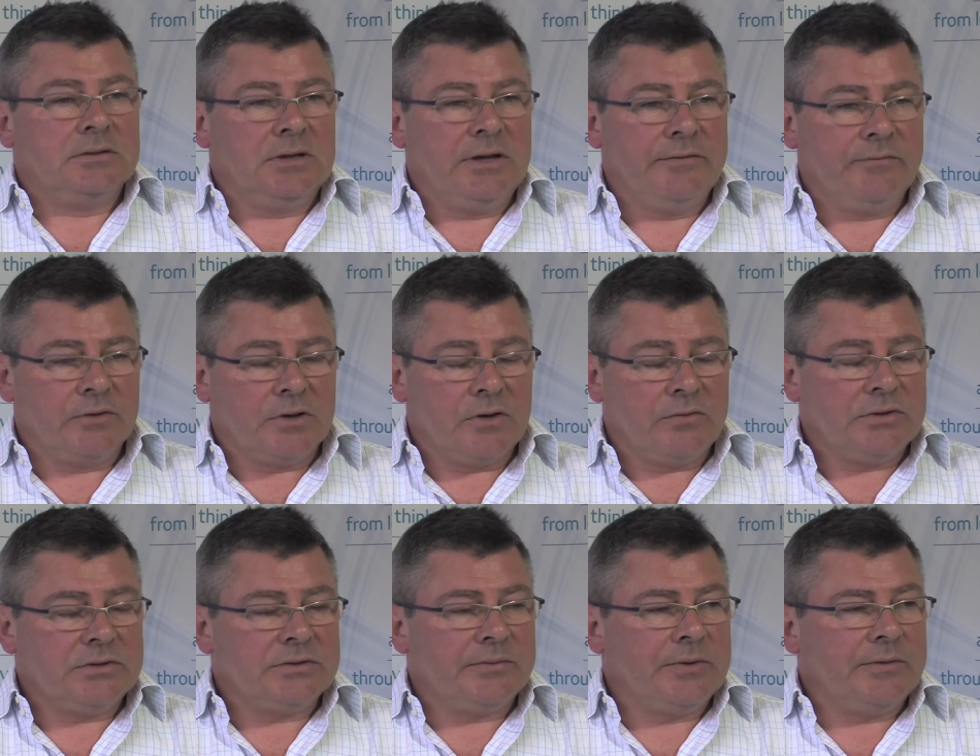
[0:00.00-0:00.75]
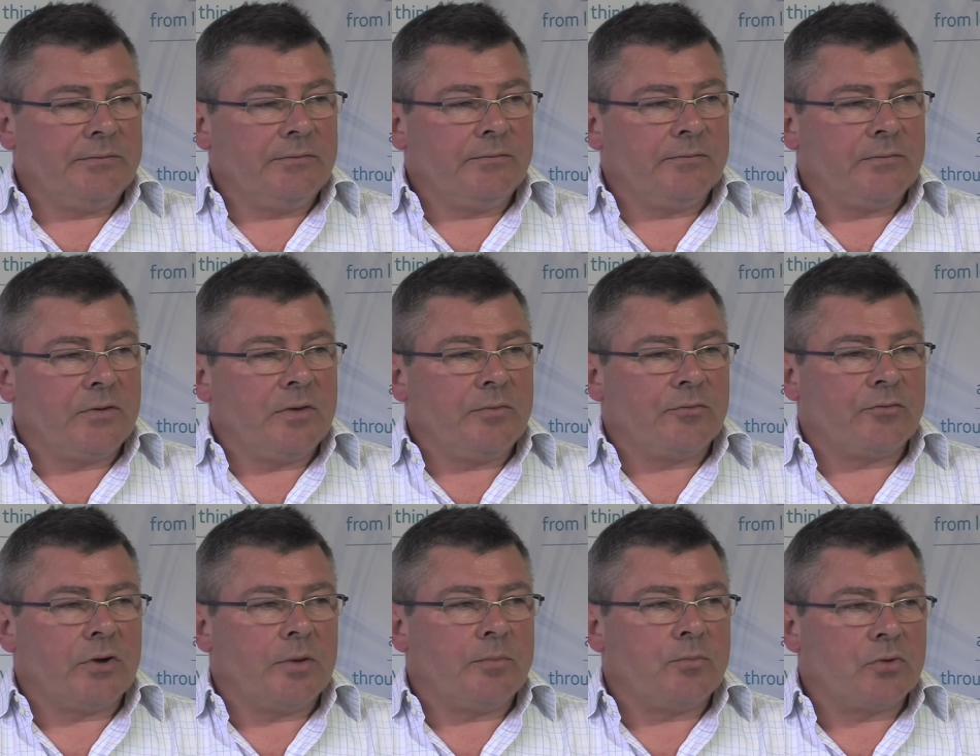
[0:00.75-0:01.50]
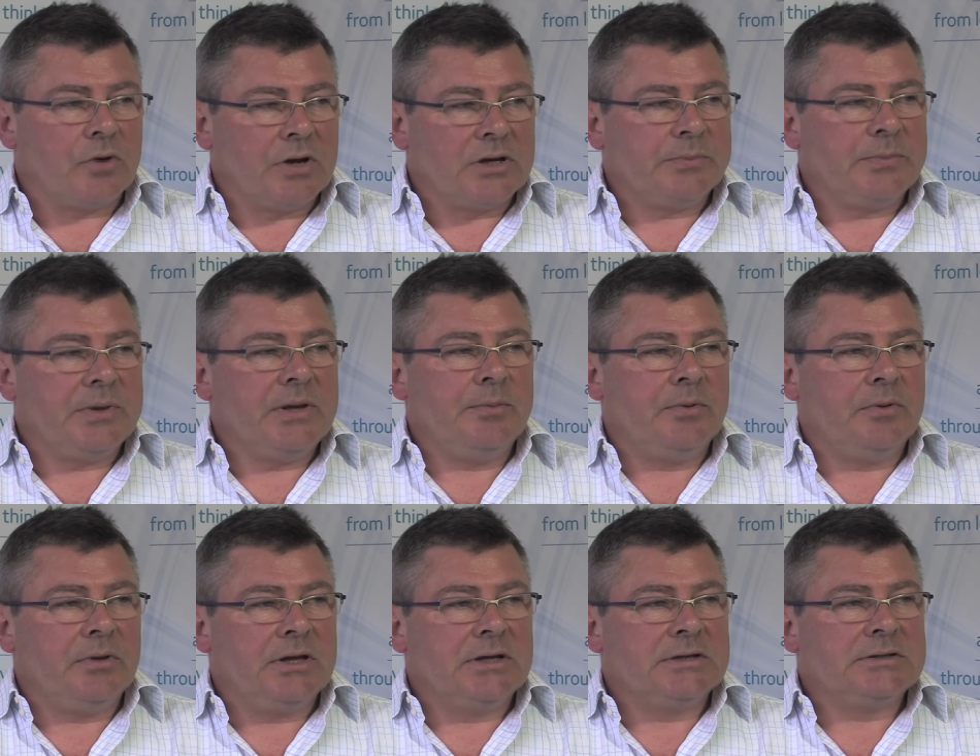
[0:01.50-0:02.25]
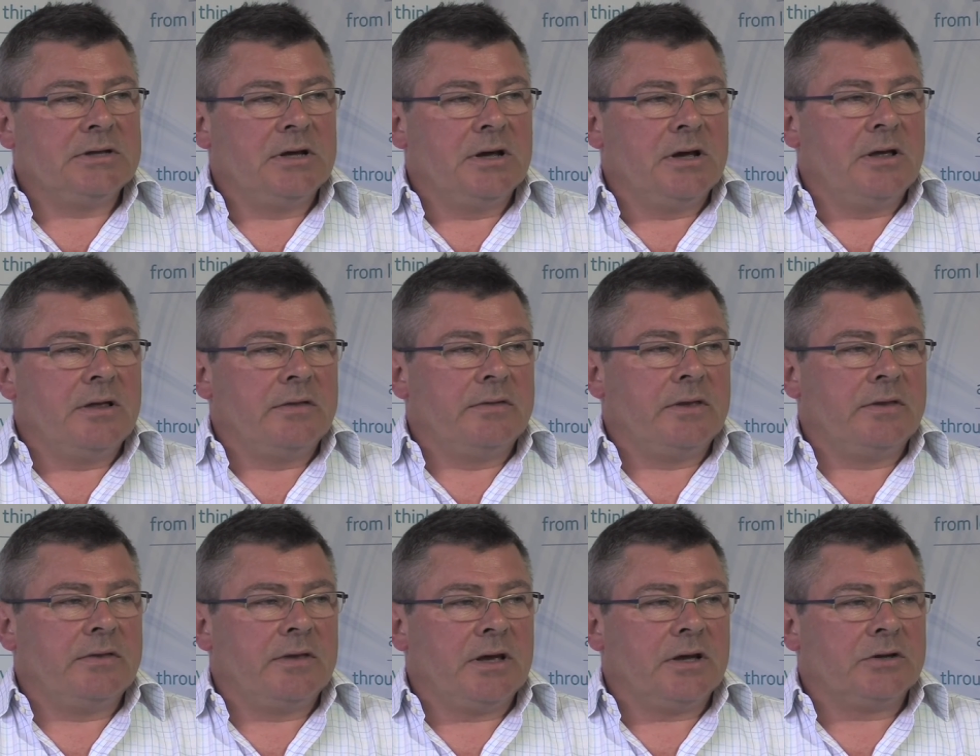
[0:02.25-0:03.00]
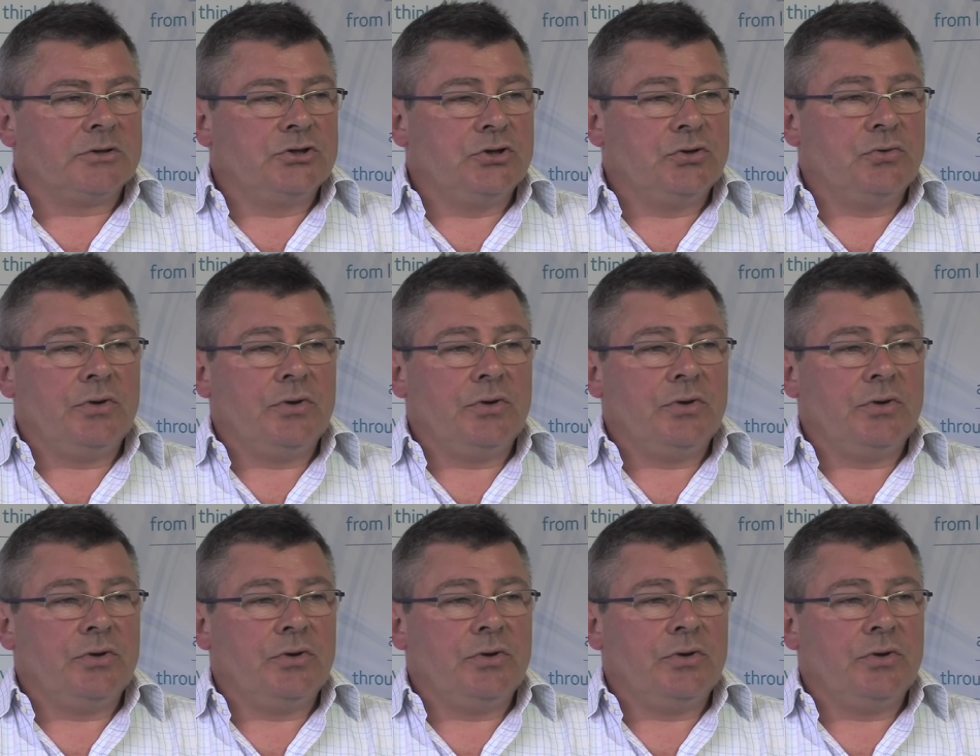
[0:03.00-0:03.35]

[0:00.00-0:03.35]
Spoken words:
even though these have been very bright people, is that they are too